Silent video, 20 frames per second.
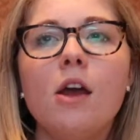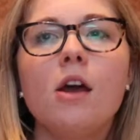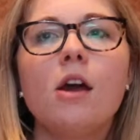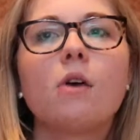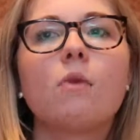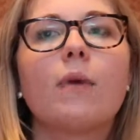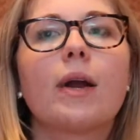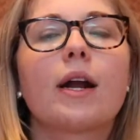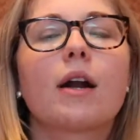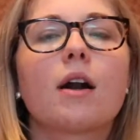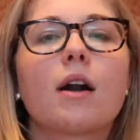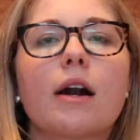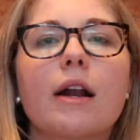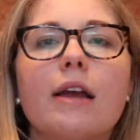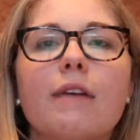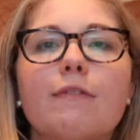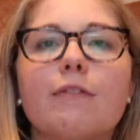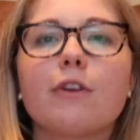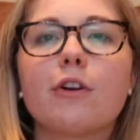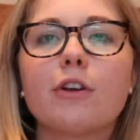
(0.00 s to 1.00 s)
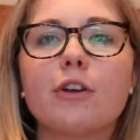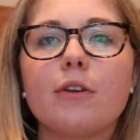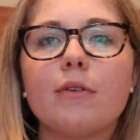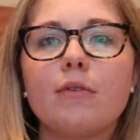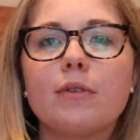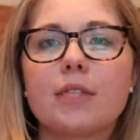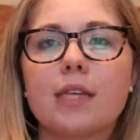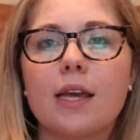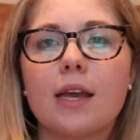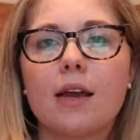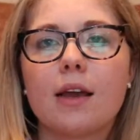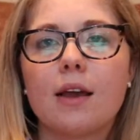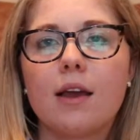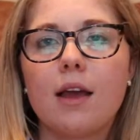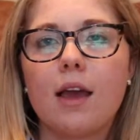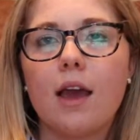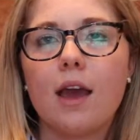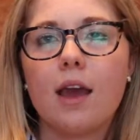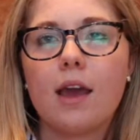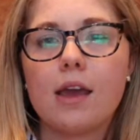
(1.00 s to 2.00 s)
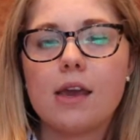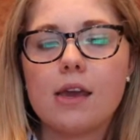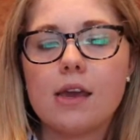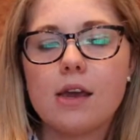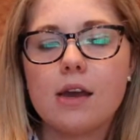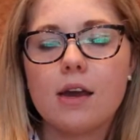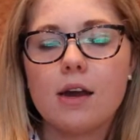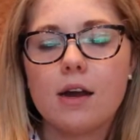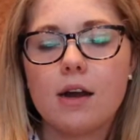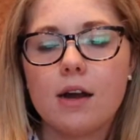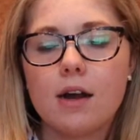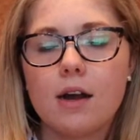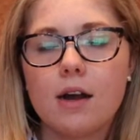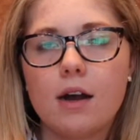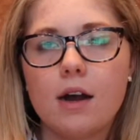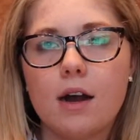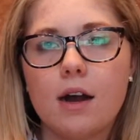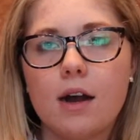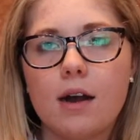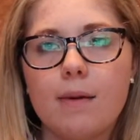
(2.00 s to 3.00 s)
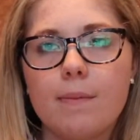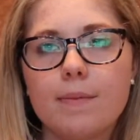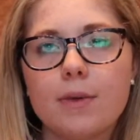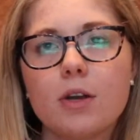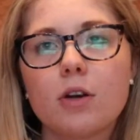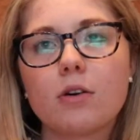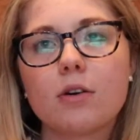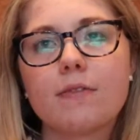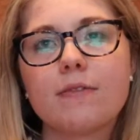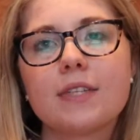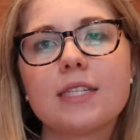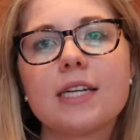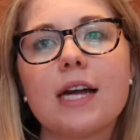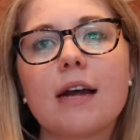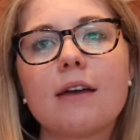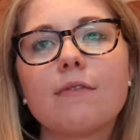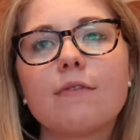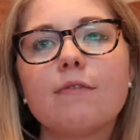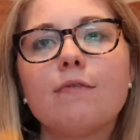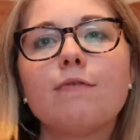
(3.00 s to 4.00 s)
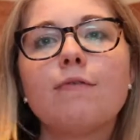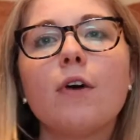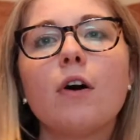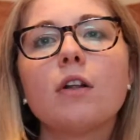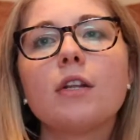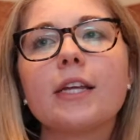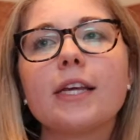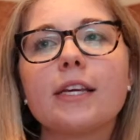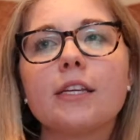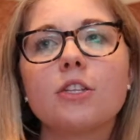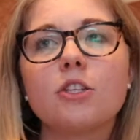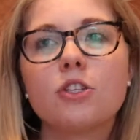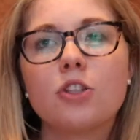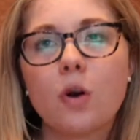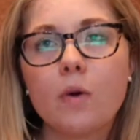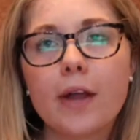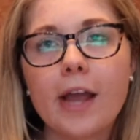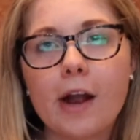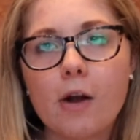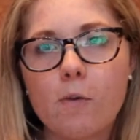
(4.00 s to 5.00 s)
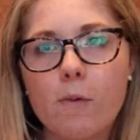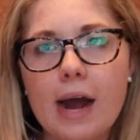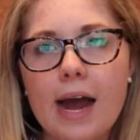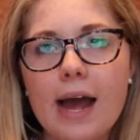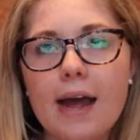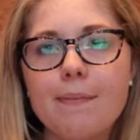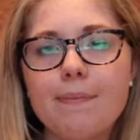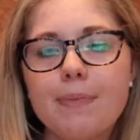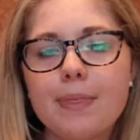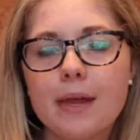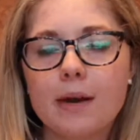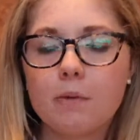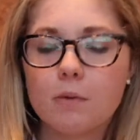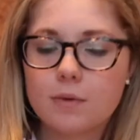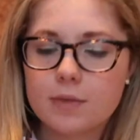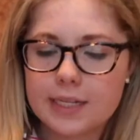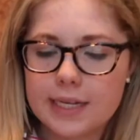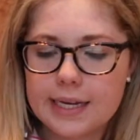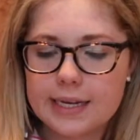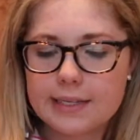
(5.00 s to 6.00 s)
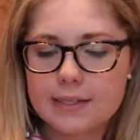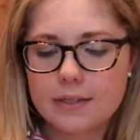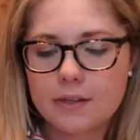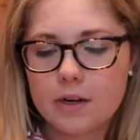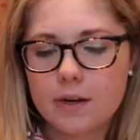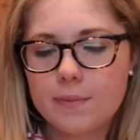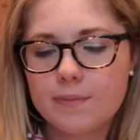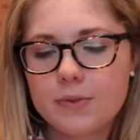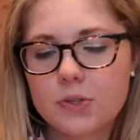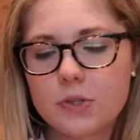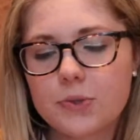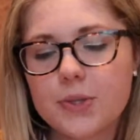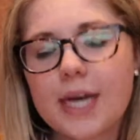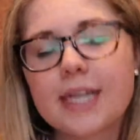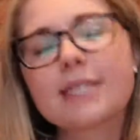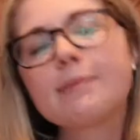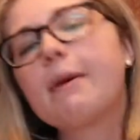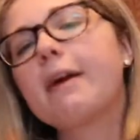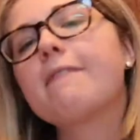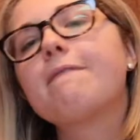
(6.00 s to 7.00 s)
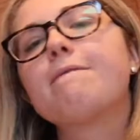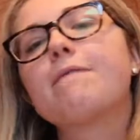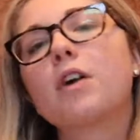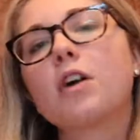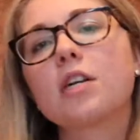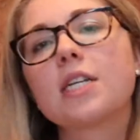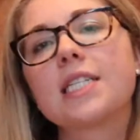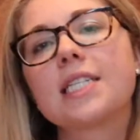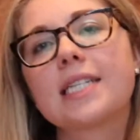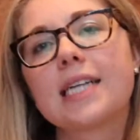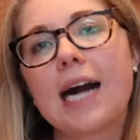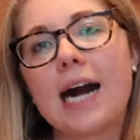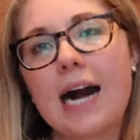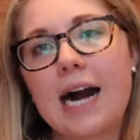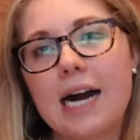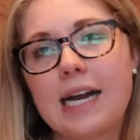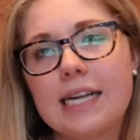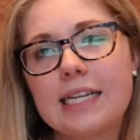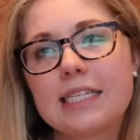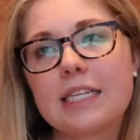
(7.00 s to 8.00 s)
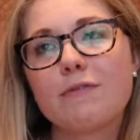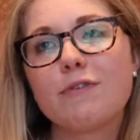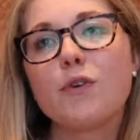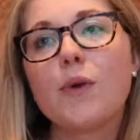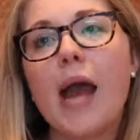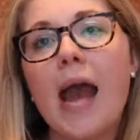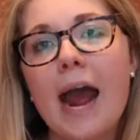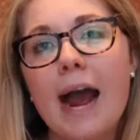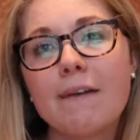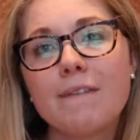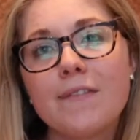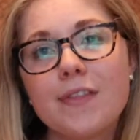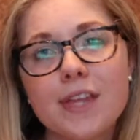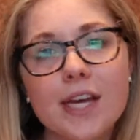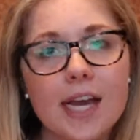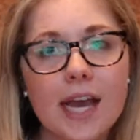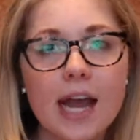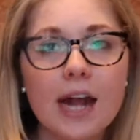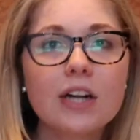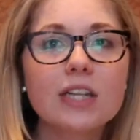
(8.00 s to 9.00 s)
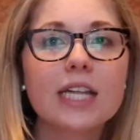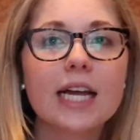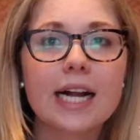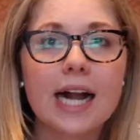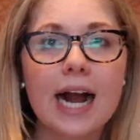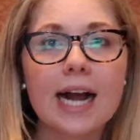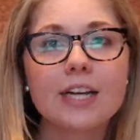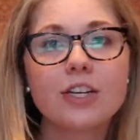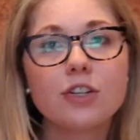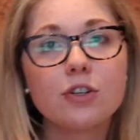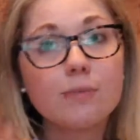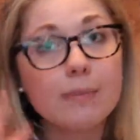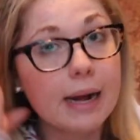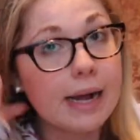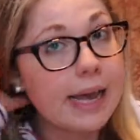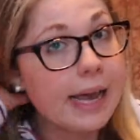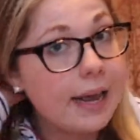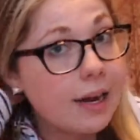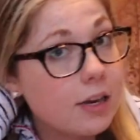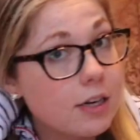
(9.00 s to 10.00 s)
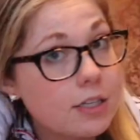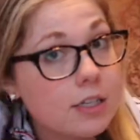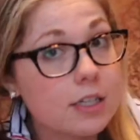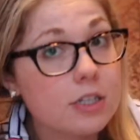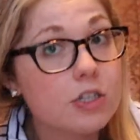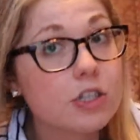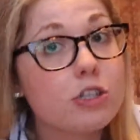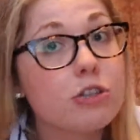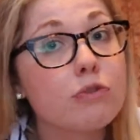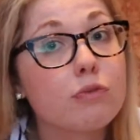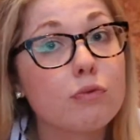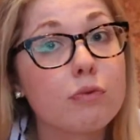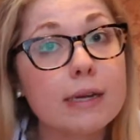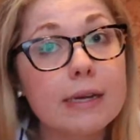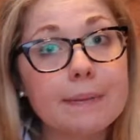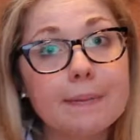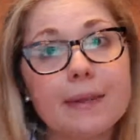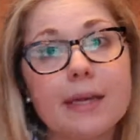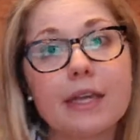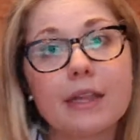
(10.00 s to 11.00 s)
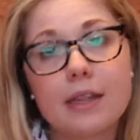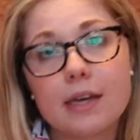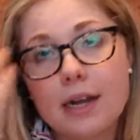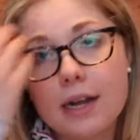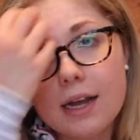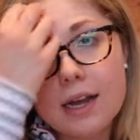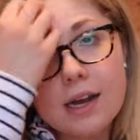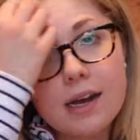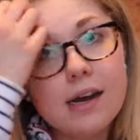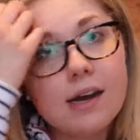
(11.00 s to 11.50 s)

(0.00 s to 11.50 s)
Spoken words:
Where if you're using if it's not fully soaking wet, then it won't take as long. So that's my first con, is if you have thick hair like I do. My hair is extremely thick.